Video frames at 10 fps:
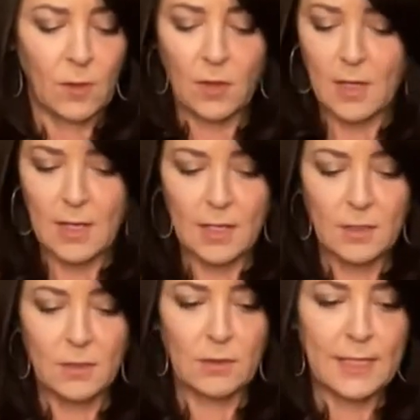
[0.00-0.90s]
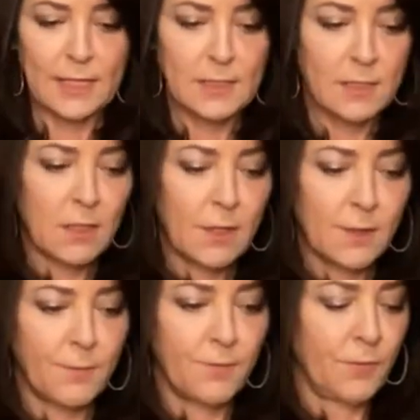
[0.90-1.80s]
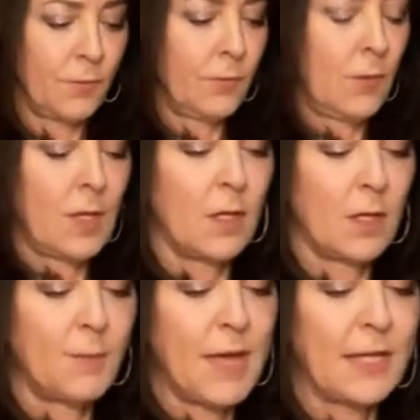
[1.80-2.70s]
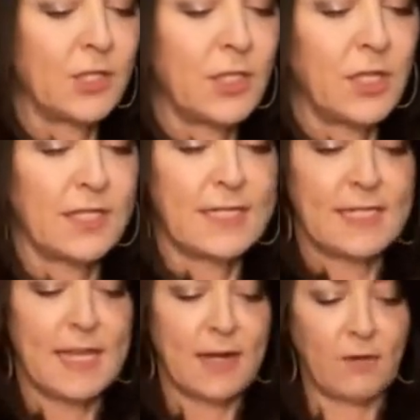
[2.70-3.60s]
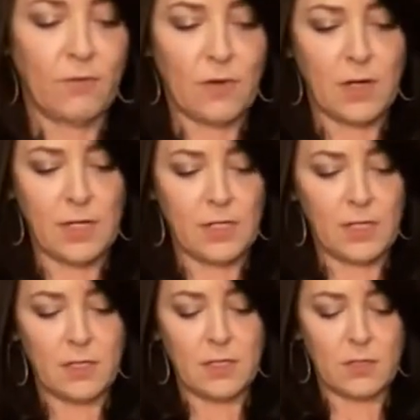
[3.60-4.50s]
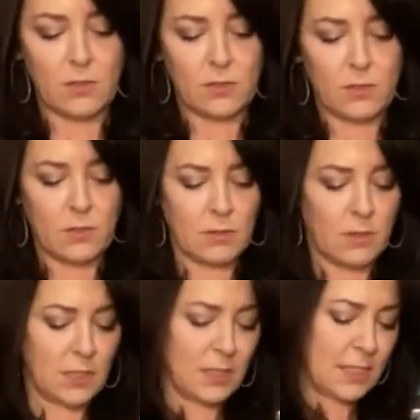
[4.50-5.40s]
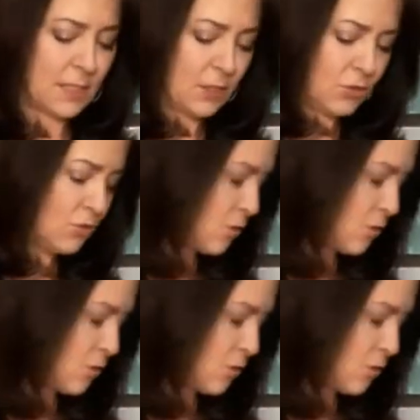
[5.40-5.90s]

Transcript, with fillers: Okay, so let's, um, actually gonna set it right here and get it